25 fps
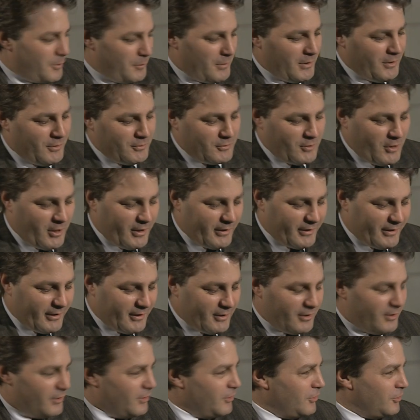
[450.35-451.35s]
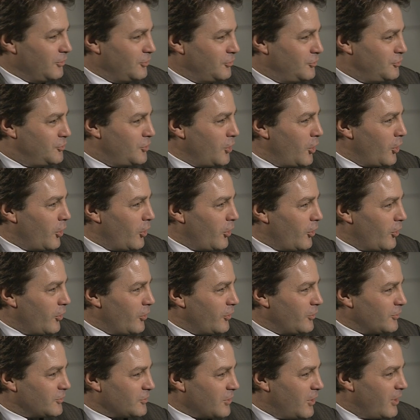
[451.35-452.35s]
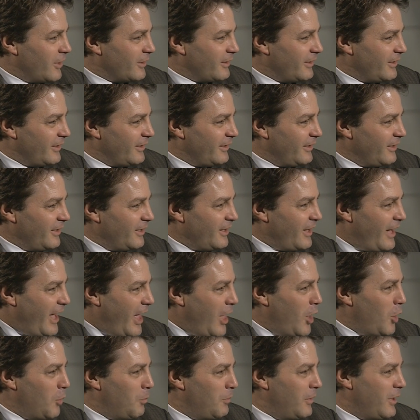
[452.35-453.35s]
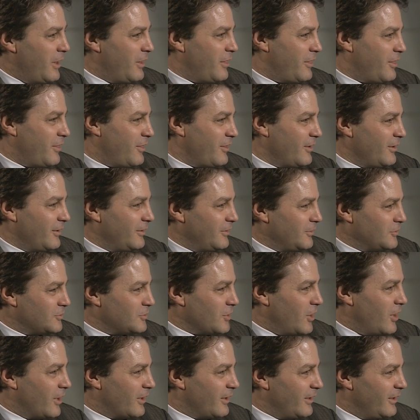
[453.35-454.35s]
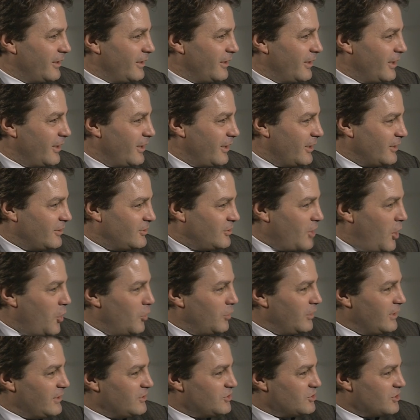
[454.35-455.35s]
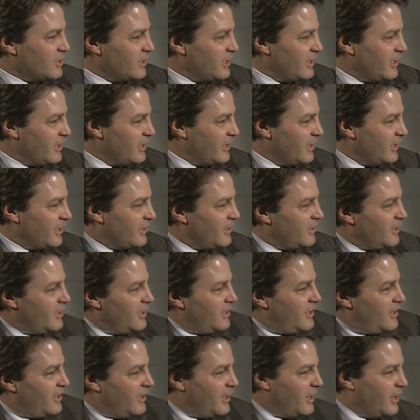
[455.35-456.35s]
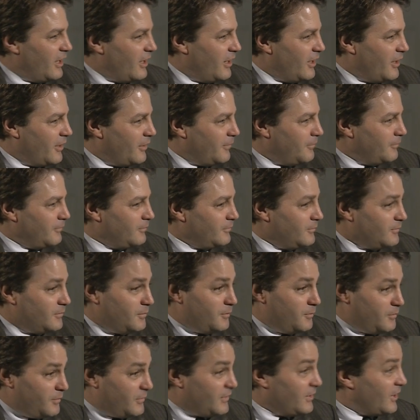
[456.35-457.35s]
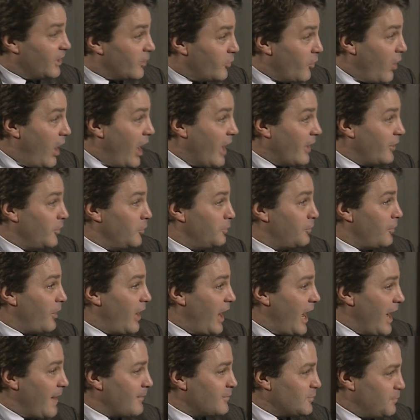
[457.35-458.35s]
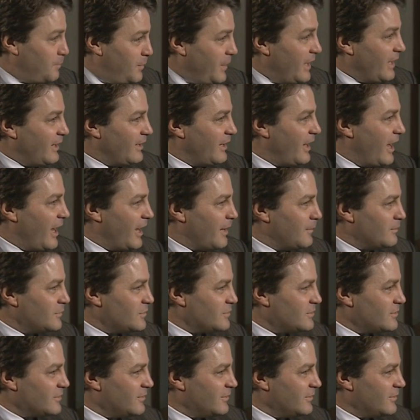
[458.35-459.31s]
I mean, you're talking Durr, you're talking Helmuth, you're talking Tony G and Negreanu, perhaps, big names.